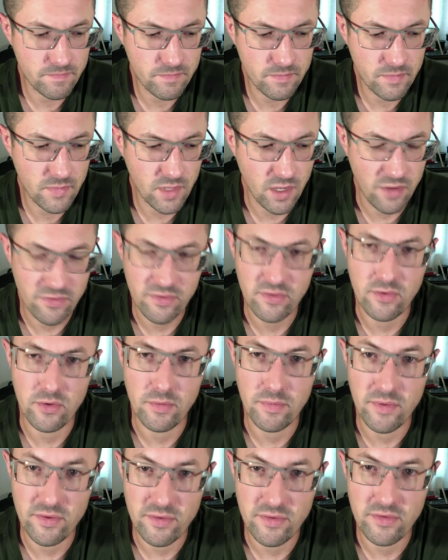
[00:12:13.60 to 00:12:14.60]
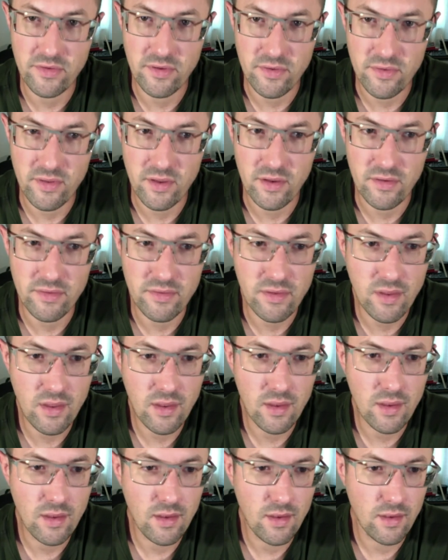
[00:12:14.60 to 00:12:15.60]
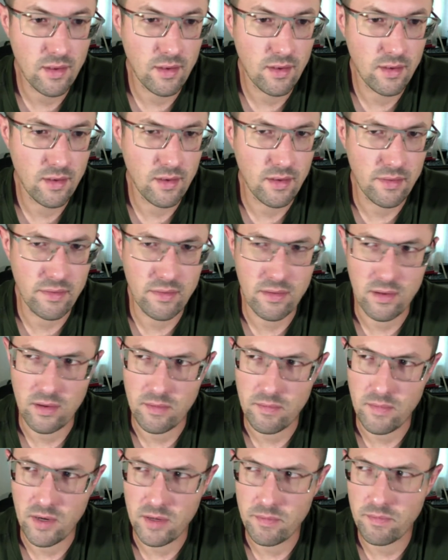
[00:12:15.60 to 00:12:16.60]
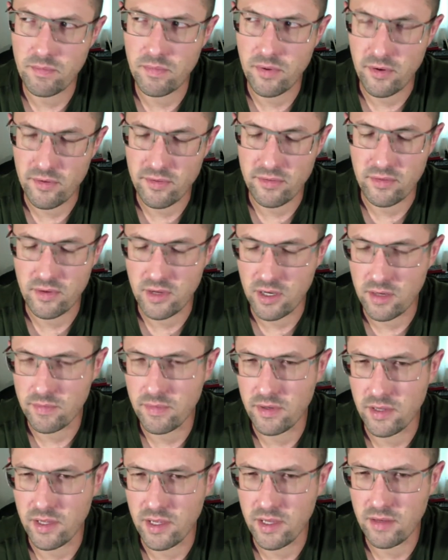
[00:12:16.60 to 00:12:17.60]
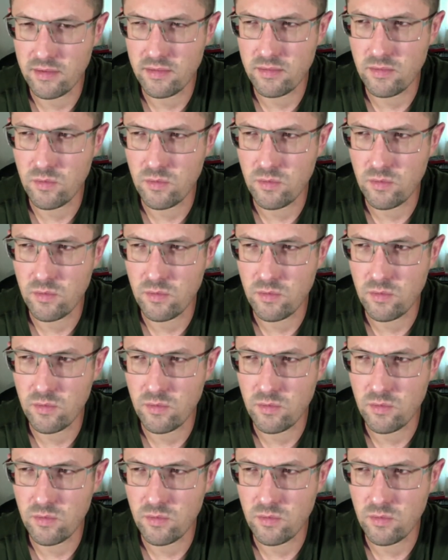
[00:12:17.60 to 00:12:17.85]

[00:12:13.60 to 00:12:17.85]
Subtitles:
cost of doing business these days. I think my personal company,